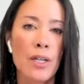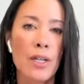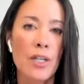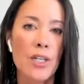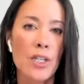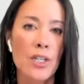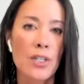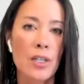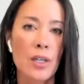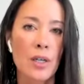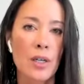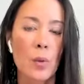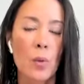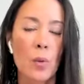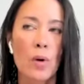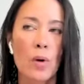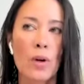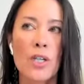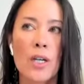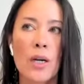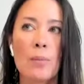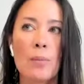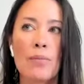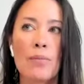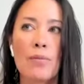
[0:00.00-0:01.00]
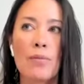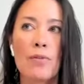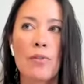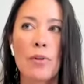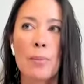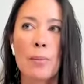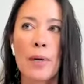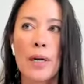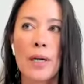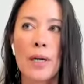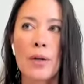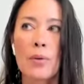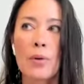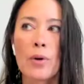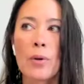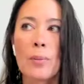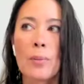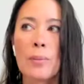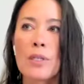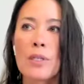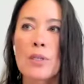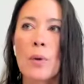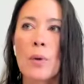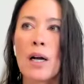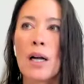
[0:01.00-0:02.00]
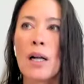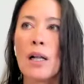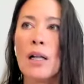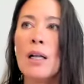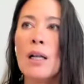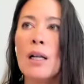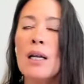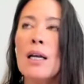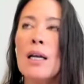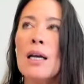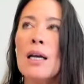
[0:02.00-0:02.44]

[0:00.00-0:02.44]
And she's done a workshop for my group as well.